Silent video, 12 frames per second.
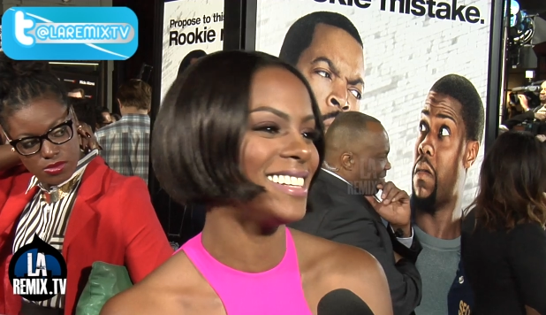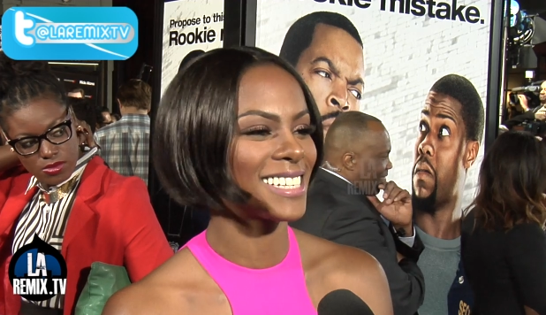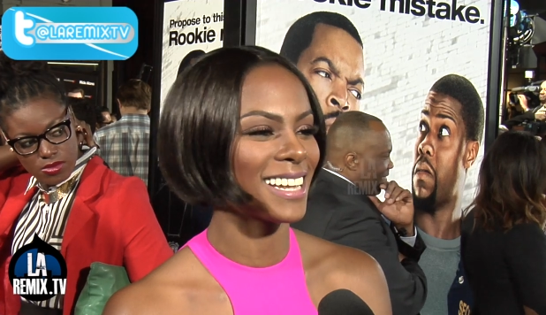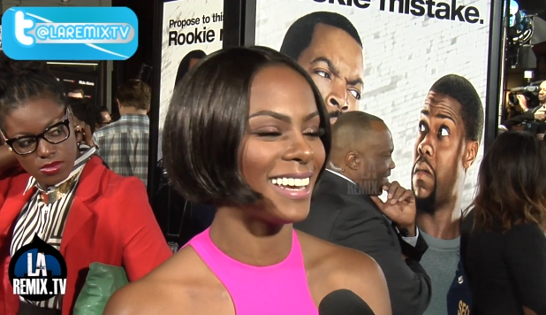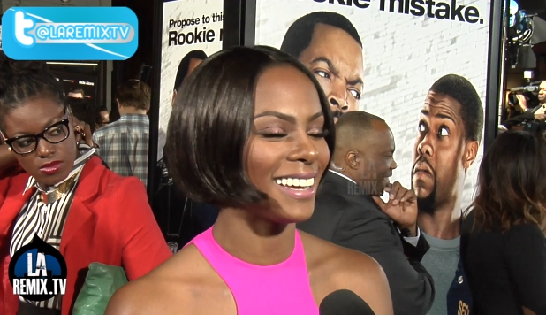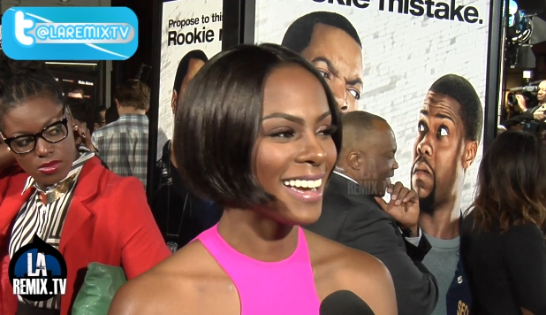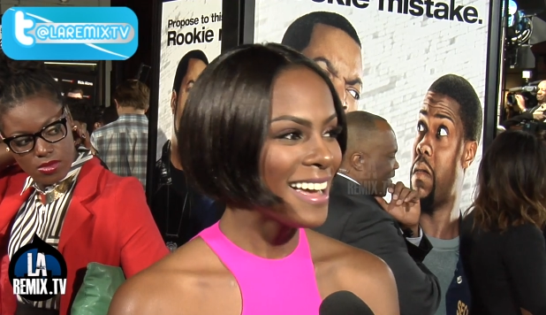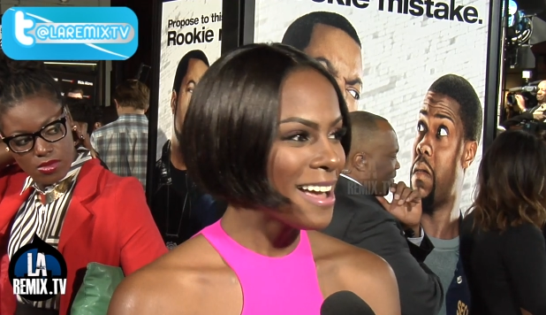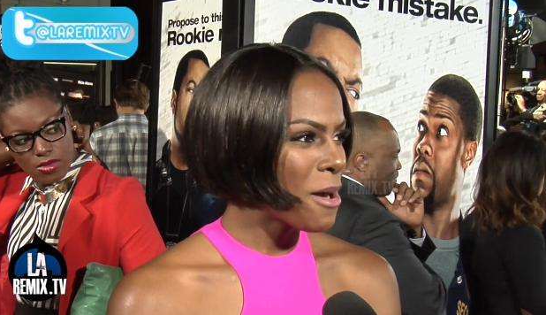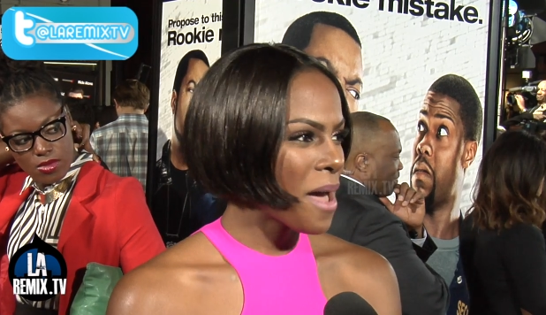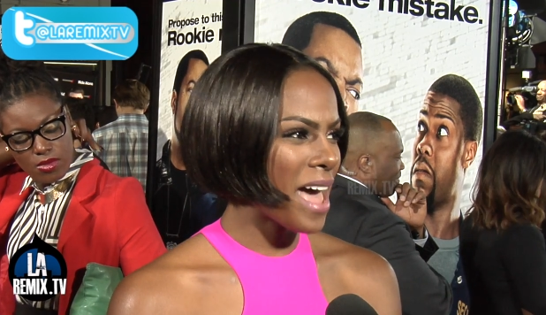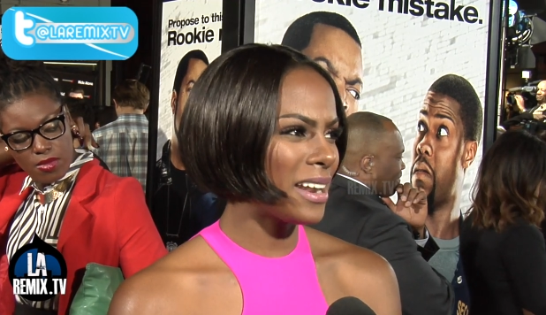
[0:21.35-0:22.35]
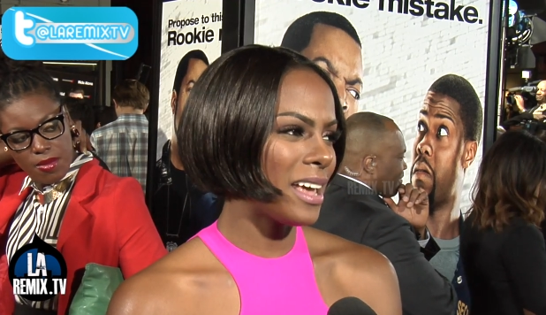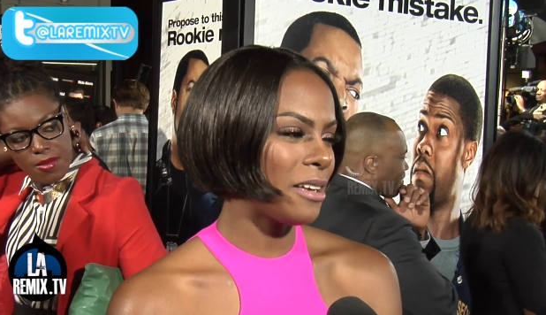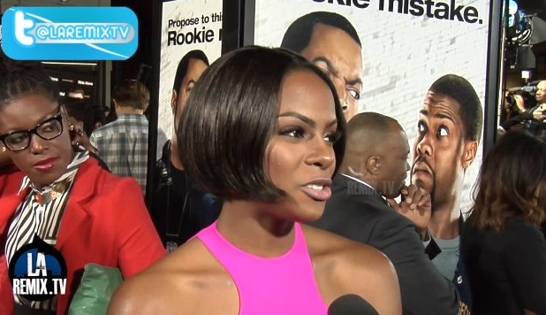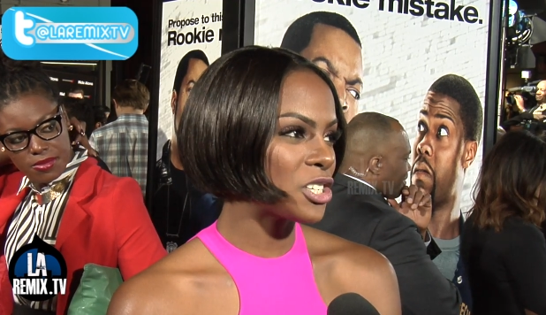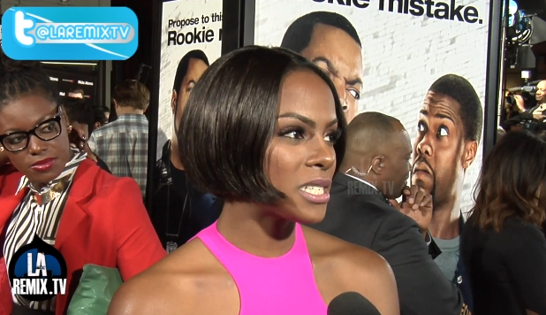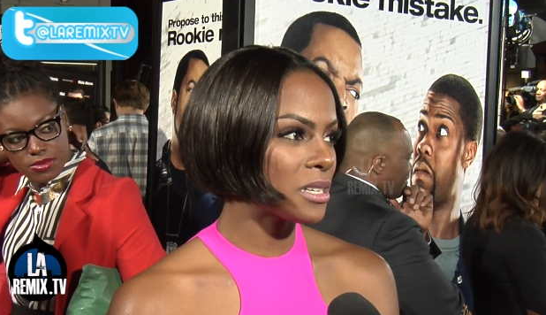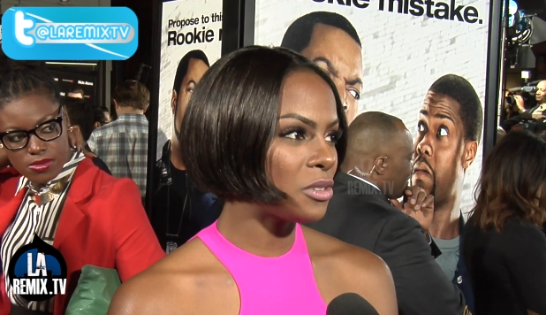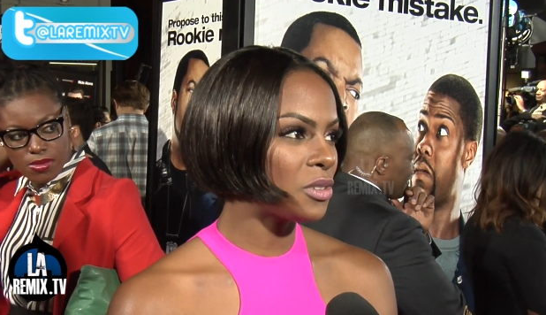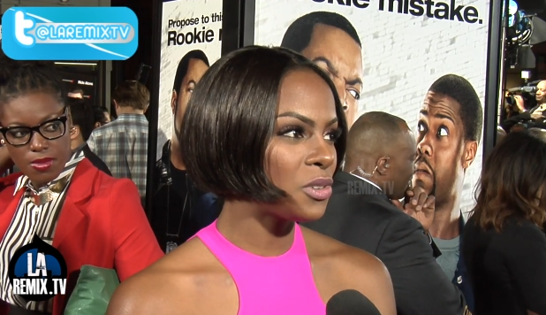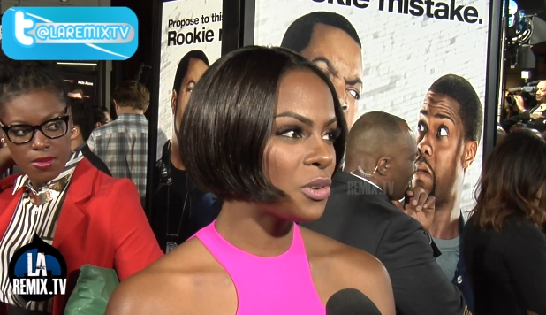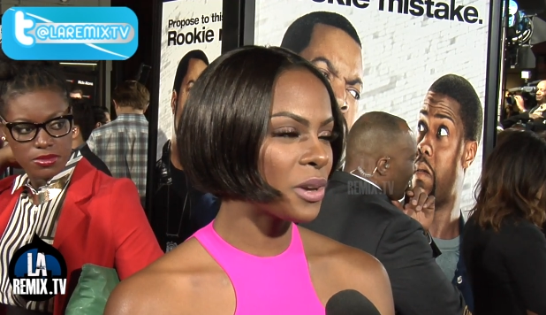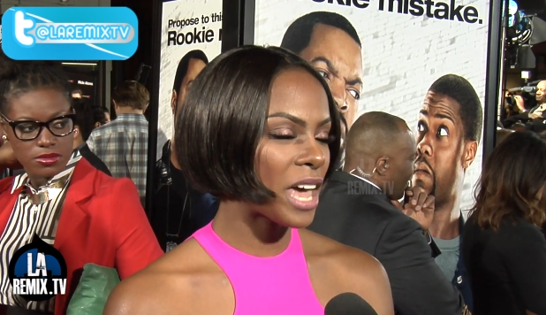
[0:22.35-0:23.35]
Speaker 1: It's like, and, and just,
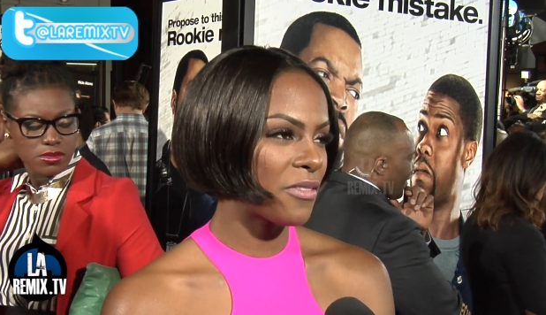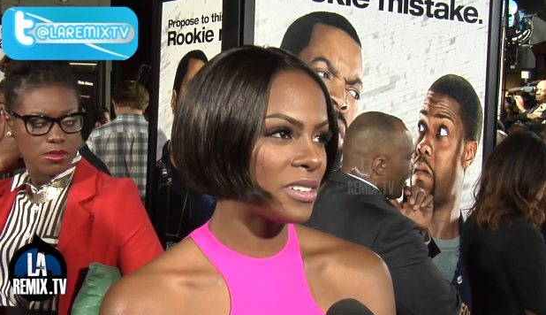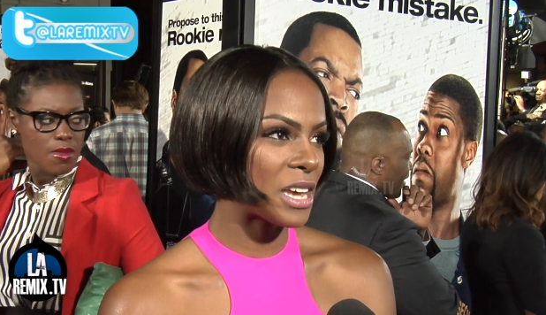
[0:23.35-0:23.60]
you know, Kevin